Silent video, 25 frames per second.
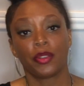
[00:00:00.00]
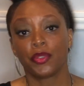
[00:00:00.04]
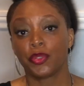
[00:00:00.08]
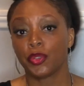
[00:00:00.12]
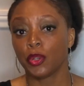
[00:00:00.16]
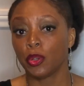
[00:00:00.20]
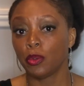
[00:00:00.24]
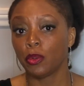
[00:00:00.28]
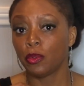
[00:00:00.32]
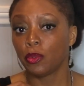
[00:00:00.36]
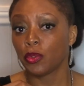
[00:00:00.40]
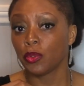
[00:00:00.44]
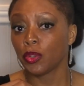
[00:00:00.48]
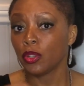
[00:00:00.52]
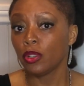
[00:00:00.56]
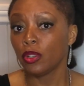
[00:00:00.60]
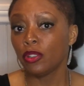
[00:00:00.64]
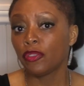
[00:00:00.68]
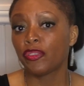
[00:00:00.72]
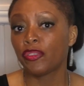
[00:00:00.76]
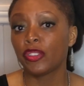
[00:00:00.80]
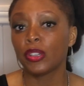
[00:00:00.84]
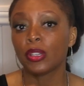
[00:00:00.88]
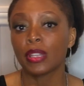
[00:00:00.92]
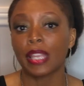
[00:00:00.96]
Do you
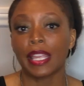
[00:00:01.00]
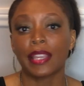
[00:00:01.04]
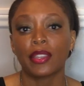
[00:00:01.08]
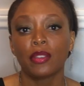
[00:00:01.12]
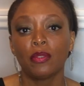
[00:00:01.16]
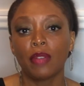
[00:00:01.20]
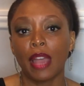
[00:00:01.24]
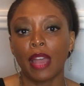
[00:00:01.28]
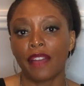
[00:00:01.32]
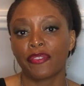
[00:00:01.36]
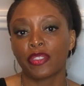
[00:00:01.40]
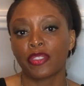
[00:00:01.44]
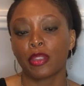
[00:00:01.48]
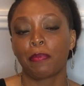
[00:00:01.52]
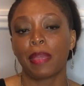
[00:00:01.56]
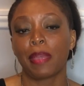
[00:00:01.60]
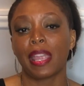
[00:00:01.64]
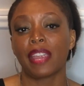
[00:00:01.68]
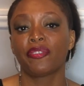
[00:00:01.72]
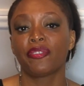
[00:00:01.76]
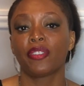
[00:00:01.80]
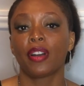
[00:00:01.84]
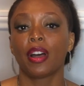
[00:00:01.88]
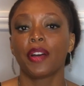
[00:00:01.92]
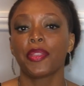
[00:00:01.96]
feel like you have to
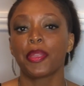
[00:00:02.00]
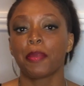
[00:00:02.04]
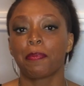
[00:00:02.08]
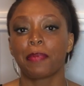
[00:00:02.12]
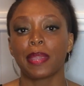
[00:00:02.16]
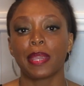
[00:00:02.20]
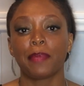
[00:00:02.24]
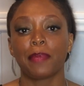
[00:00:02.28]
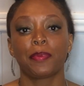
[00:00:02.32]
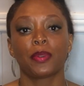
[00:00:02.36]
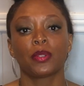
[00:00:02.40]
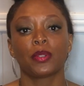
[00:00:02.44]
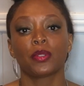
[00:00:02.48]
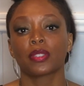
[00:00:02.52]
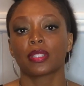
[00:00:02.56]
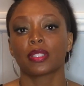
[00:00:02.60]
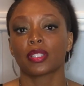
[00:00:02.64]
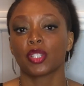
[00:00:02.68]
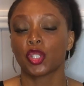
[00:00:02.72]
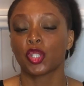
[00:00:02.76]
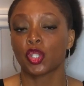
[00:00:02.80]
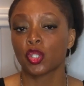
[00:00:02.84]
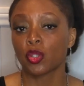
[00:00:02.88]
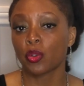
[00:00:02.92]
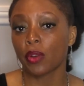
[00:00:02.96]
pay for other people's
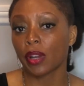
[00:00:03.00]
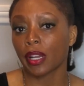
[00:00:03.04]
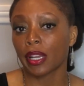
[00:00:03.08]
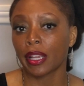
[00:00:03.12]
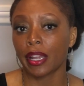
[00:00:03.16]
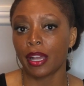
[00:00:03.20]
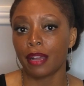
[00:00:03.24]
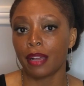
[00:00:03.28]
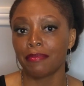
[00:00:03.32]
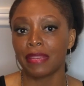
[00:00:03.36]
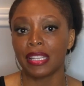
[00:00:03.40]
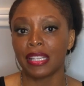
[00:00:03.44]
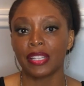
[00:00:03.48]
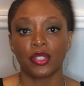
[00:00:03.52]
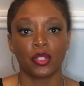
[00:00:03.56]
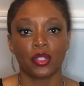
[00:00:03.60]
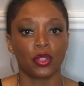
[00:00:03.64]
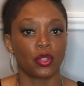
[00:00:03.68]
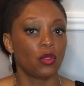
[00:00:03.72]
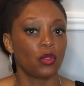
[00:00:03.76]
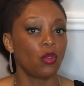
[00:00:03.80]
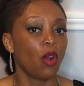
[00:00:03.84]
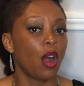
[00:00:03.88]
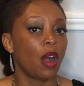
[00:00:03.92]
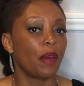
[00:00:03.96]
shortcomings? Do
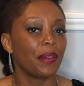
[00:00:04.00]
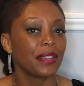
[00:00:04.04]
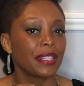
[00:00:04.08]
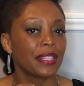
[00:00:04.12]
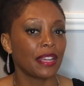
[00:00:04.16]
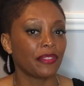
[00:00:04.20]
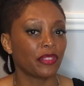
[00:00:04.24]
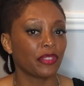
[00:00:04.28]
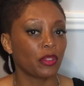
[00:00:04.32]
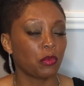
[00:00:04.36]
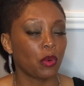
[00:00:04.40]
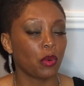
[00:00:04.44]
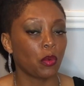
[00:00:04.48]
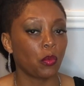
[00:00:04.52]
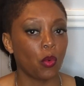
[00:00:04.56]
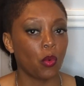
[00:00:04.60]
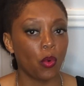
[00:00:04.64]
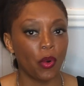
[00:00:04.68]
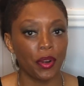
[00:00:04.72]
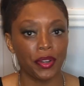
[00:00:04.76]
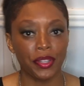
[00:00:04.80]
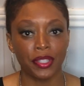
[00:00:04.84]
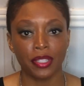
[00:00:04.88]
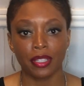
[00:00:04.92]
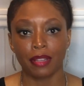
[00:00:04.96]
you always have to
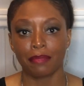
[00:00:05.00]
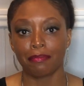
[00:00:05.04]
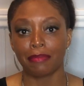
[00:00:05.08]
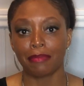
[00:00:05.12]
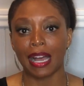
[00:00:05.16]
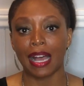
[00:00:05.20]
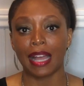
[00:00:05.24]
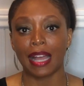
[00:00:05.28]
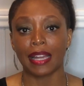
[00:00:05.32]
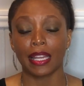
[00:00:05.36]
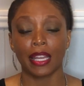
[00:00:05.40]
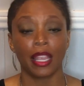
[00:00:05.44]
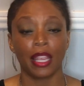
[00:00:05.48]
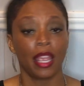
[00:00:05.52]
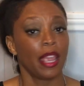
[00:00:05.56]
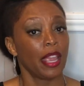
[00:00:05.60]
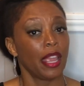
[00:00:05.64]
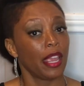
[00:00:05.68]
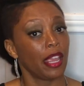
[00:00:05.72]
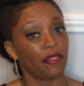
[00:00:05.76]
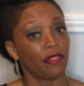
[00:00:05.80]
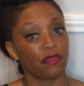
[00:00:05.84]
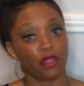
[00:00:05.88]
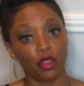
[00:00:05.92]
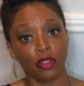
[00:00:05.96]
reward somebody?
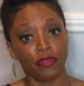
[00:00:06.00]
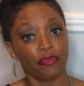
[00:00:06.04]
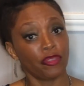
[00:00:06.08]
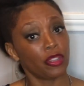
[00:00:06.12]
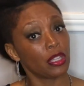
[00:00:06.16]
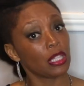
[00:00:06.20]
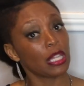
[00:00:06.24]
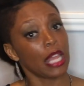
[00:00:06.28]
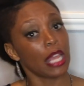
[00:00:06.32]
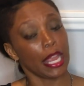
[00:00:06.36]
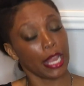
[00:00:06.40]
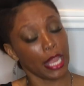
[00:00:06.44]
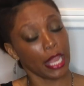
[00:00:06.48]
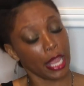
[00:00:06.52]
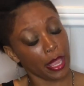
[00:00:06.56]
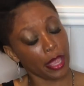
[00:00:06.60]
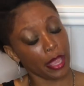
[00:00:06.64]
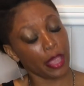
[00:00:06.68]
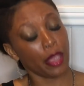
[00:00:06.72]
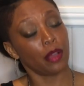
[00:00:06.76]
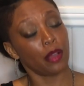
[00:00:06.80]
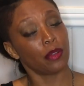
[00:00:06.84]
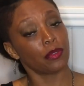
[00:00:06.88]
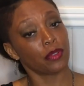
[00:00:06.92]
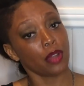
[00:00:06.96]
If you feel like
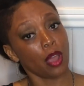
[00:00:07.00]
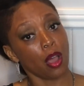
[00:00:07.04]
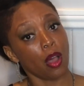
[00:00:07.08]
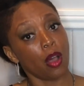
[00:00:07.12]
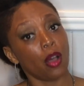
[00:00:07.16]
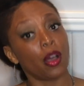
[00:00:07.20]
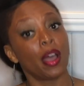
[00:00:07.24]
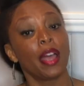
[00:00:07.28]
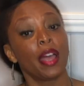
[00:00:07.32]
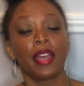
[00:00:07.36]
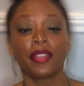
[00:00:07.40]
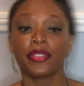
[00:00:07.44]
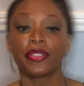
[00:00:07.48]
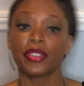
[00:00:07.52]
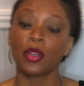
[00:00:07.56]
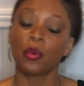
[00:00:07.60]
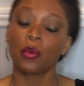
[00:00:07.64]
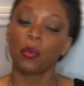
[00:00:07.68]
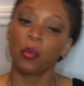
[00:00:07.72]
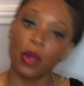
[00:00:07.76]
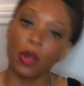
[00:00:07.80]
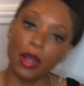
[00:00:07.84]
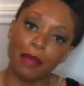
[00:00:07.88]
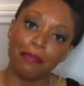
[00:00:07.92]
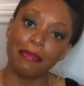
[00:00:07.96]
hell no,
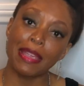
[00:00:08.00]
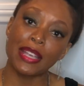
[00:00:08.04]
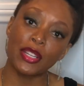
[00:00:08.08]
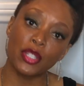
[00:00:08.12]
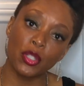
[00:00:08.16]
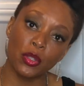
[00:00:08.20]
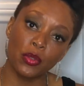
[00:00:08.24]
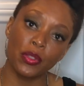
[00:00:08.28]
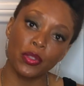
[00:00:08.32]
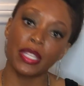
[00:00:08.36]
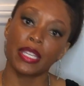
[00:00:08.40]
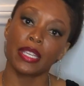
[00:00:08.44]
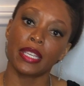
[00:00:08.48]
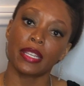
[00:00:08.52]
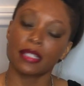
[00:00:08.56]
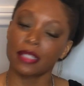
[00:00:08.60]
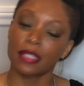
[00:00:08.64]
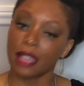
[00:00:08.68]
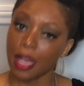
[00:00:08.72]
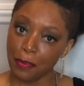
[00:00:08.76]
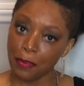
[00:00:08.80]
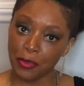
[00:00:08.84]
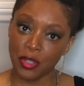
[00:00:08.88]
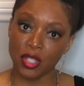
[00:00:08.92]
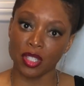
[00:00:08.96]
then what makes you the
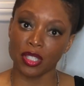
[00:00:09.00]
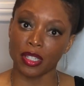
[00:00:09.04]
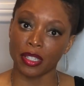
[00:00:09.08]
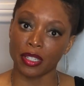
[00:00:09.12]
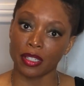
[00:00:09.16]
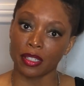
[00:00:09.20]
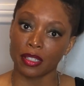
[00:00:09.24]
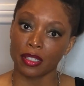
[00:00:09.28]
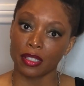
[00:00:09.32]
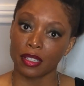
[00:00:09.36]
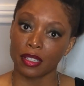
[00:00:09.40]
exception?